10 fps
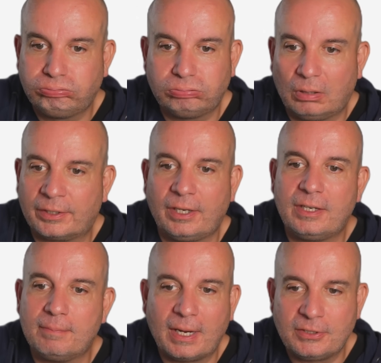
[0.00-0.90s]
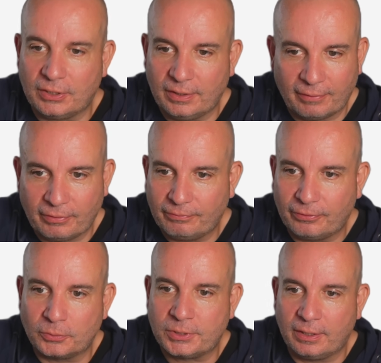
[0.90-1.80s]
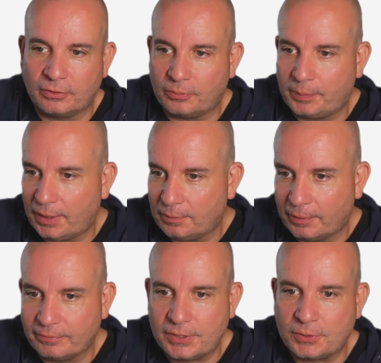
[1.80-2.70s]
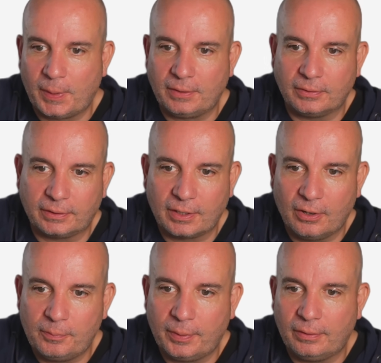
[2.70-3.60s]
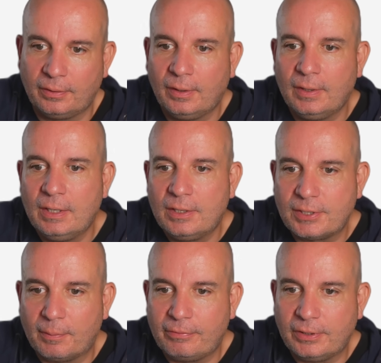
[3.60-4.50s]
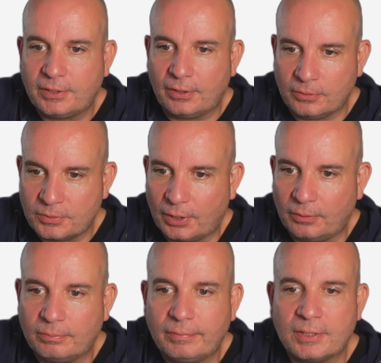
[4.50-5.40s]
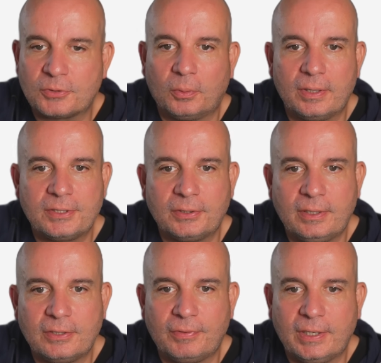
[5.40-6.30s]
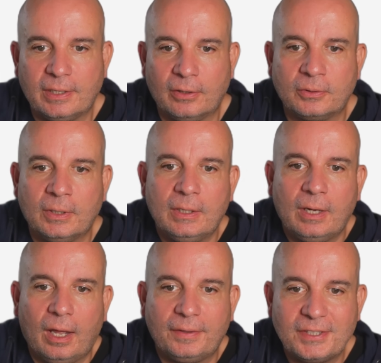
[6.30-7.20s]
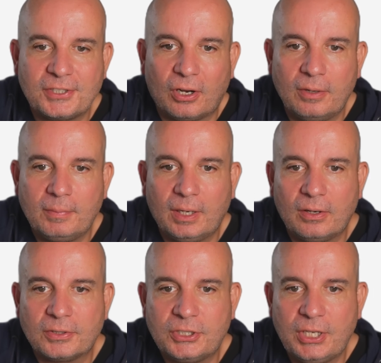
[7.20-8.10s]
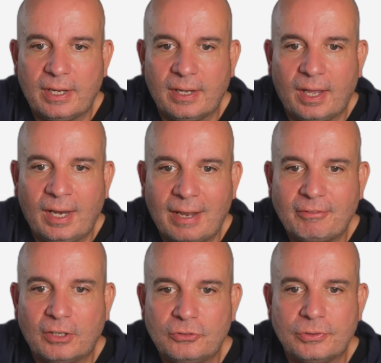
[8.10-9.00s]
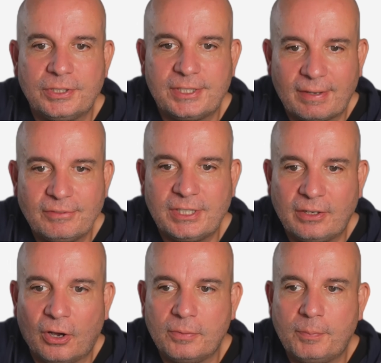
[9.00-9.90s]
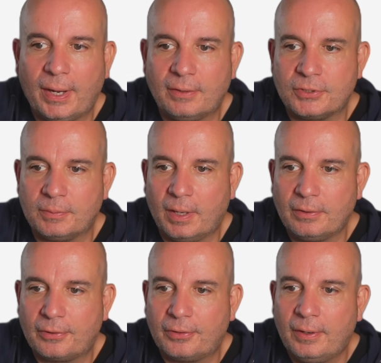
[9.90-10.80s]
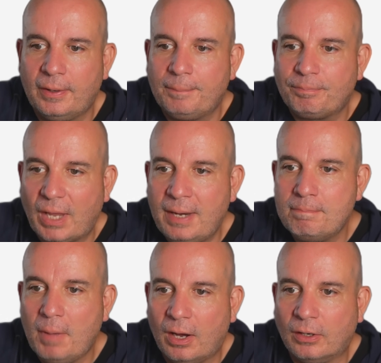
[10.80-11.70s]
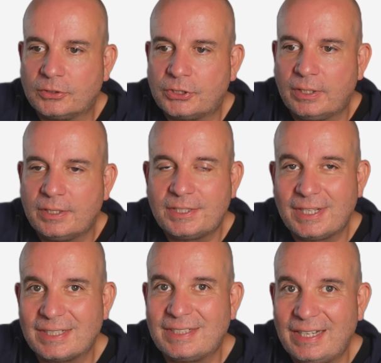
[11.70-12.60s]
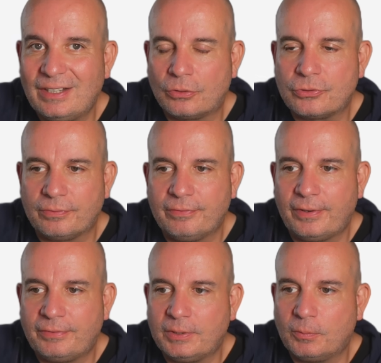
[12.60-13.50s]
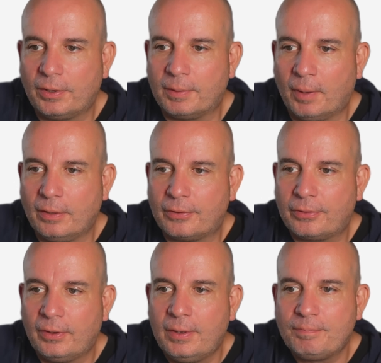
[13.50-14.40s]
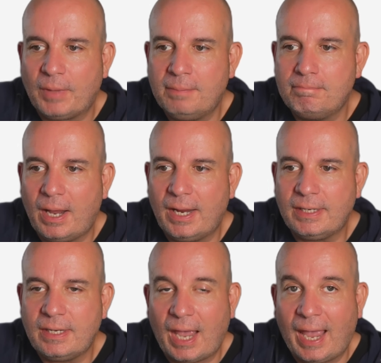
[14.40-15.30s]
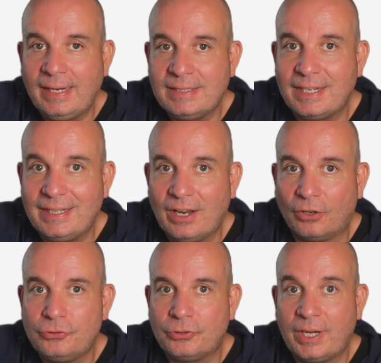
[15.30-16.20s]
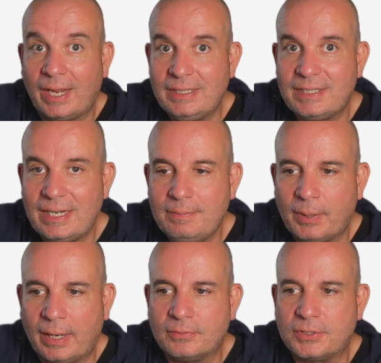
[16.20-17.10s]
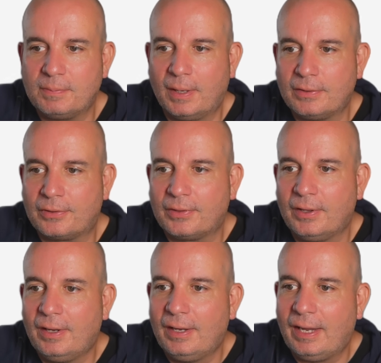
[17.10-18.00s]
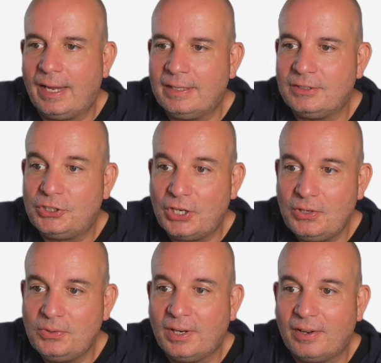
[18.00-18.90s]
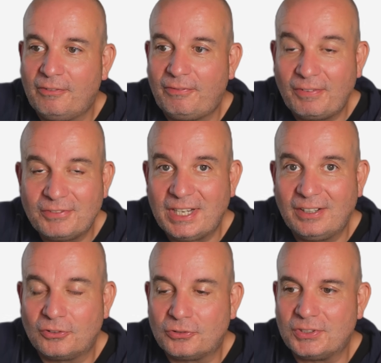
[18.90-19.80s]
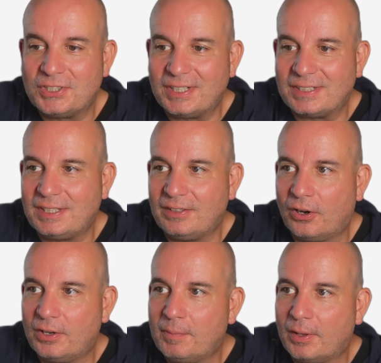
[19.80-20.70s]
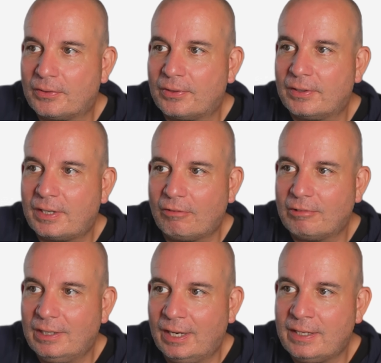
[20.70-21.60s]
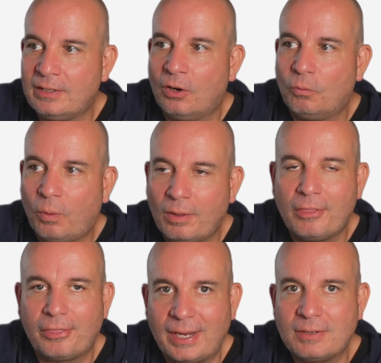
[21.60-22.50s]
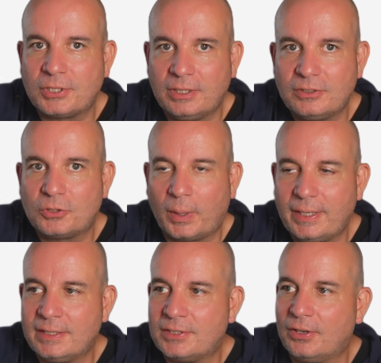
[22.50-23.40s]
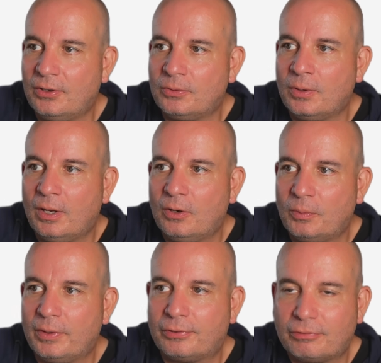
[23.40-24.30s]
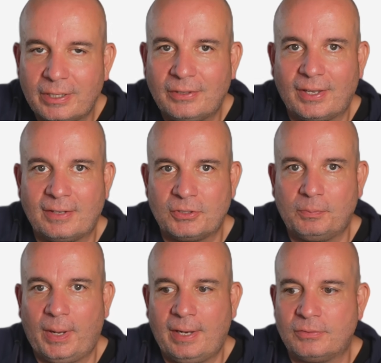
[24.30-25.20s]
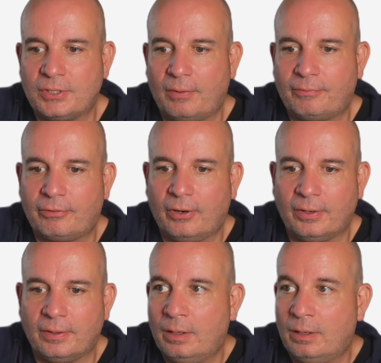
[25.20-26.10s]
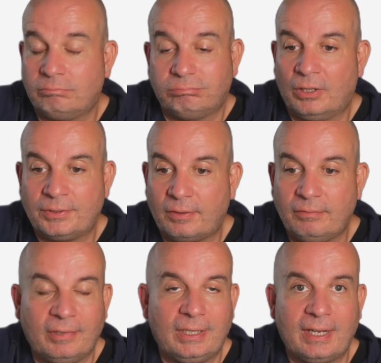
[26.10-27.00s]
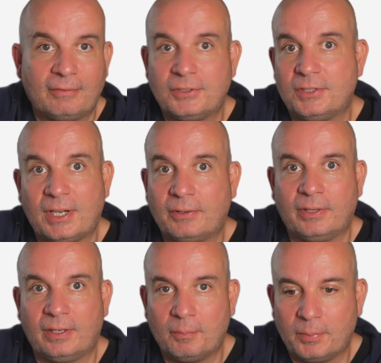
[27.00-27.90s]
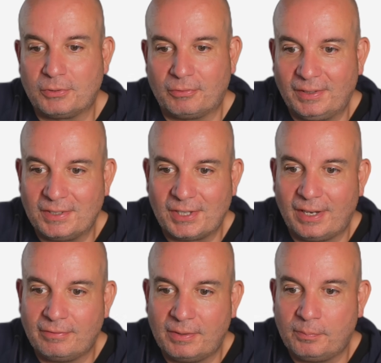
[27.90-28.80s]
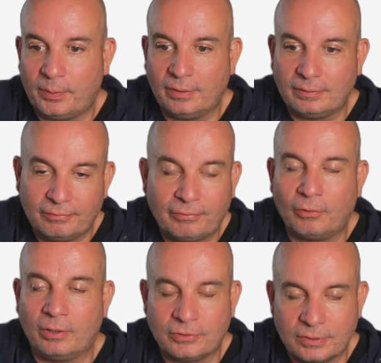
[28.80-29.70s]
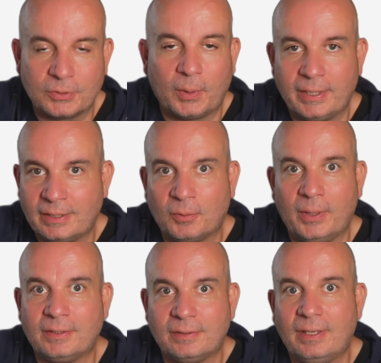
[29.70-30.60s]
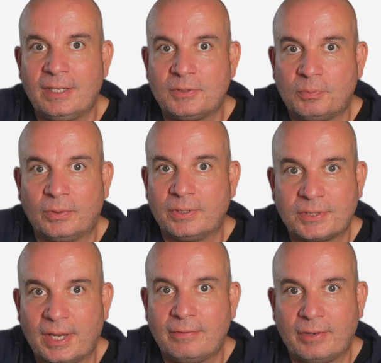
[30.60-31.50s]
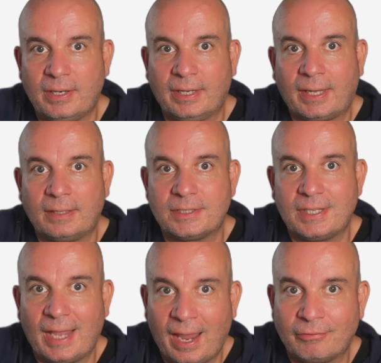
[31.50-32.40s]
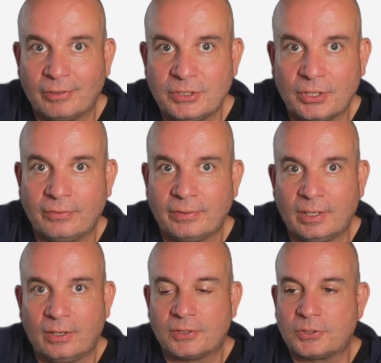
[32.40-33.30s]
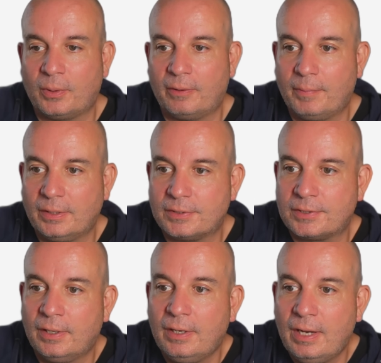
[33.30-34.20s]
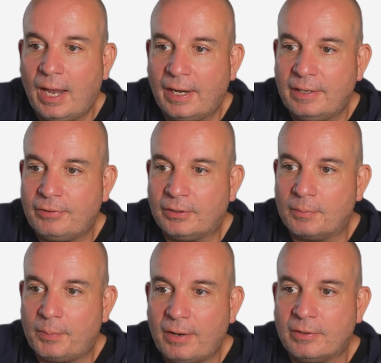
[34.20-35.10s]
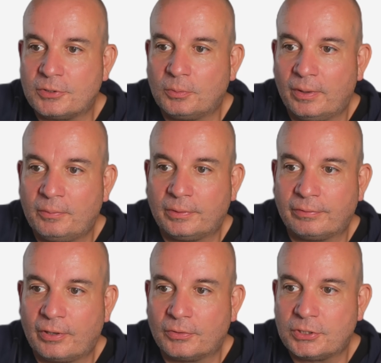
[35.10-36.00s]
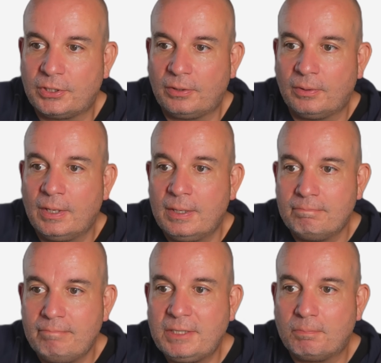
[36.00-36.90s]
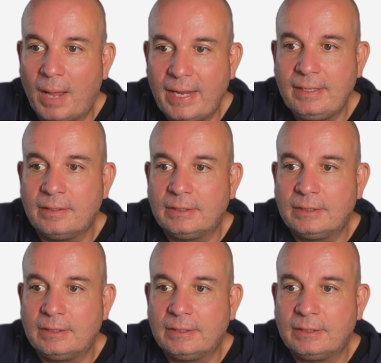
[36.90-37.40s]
I can only imagine having £1,400 a month to spend on a car, but some of you do, so that's why it's in this video. This time last year, £1,179 a month. In March, £1,651 a month. In May, £1,818 a month. In June, £1,569 a month. Currently, £1,022 with £3,000 up front. I don't really have to tell you the numbers around the saving, but 420 quid is what you're saving against the average over the last 12 months. And if you compare it to what it would have cost you mid-May,